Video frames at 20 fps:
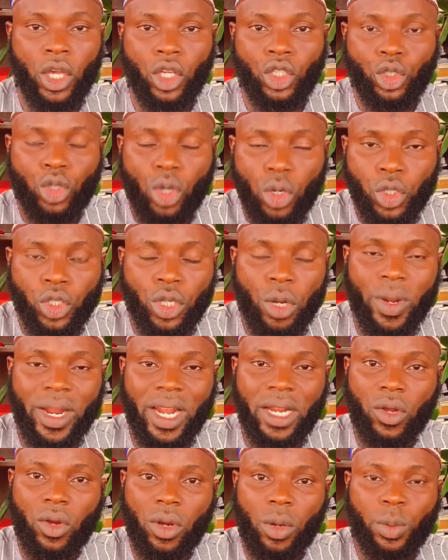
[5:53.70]
So you know
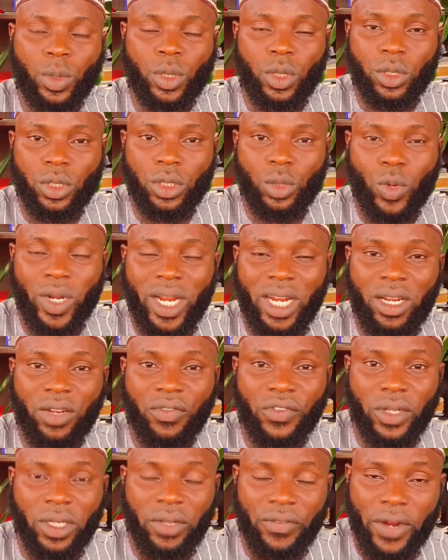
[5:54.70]
whether
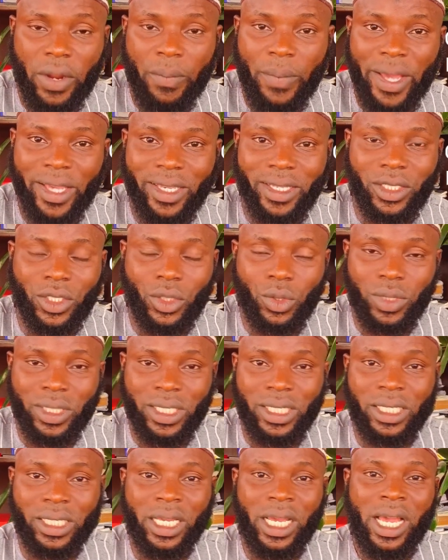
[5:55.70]
the developer is
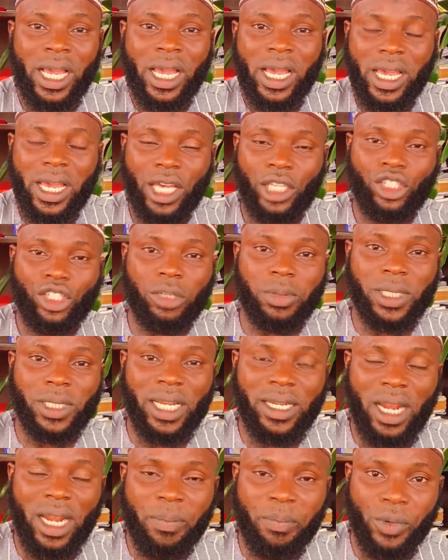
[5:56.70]
using a
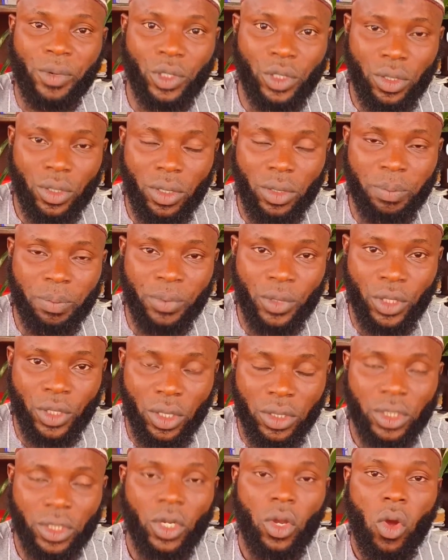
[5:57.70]
substandard
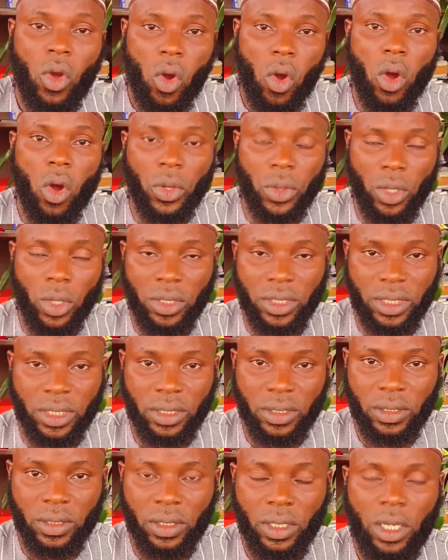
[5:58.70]
product or
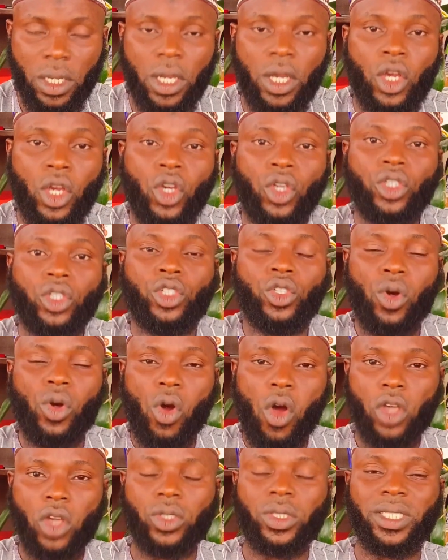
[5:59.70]
not. You
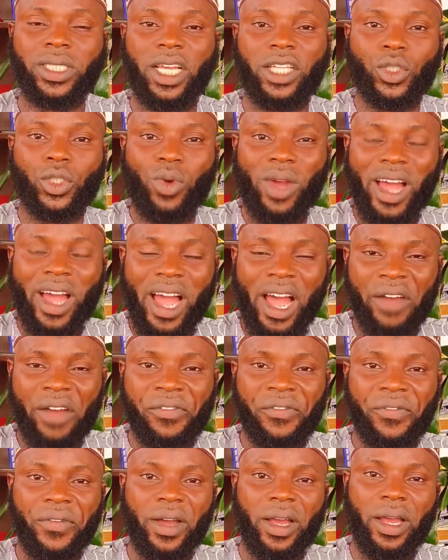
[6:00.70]
also tend to have